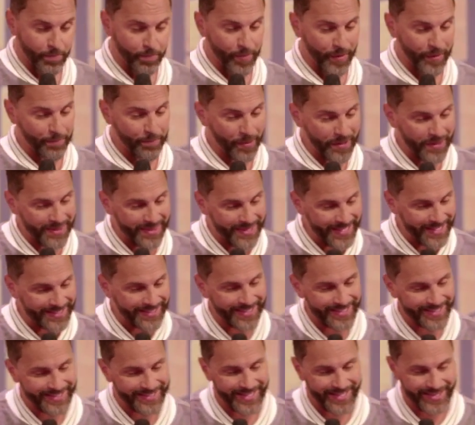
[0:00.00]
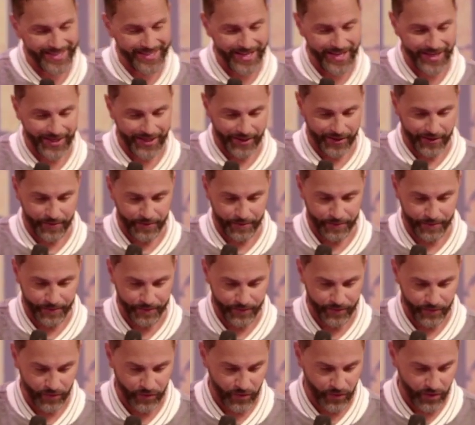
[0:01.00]
But this is the thing,
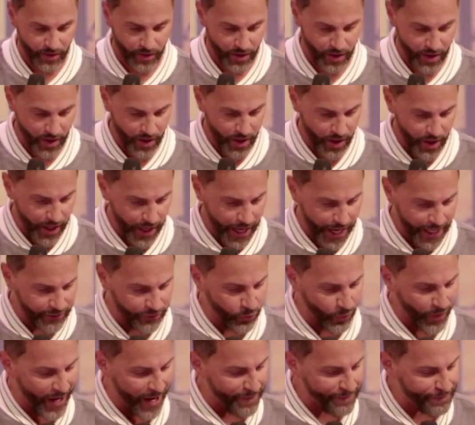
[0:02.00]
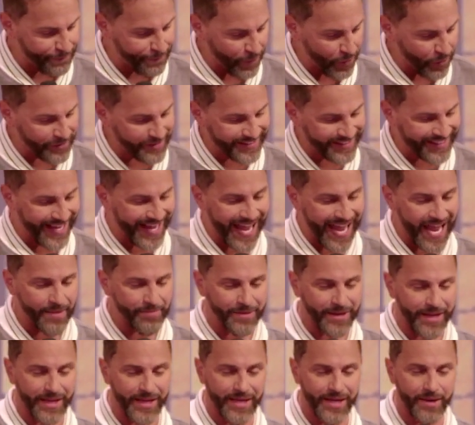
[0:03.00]
is when I first came
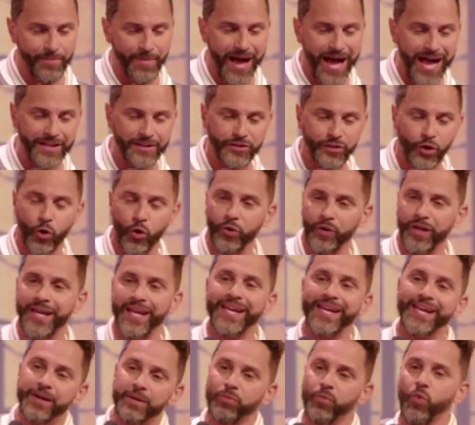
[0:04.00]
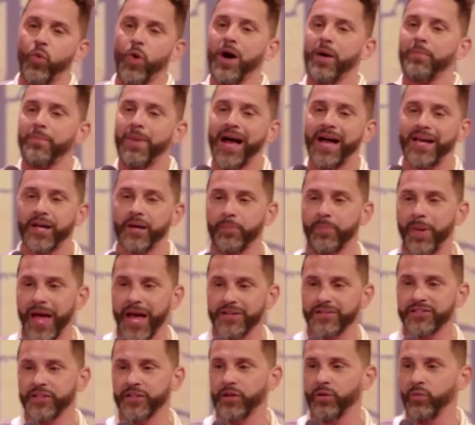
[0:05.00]
to him, I told him what my
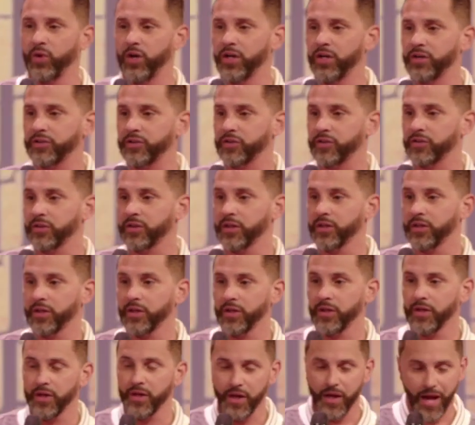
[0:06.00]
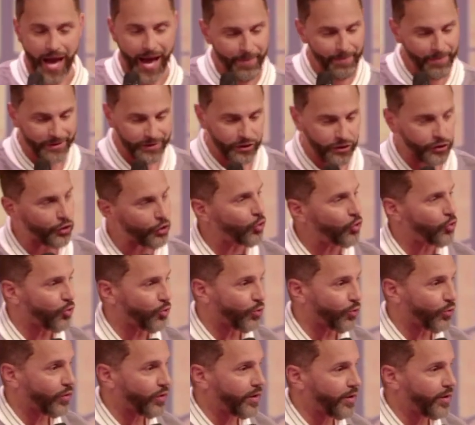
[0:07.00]
capacity was. I'm a 2.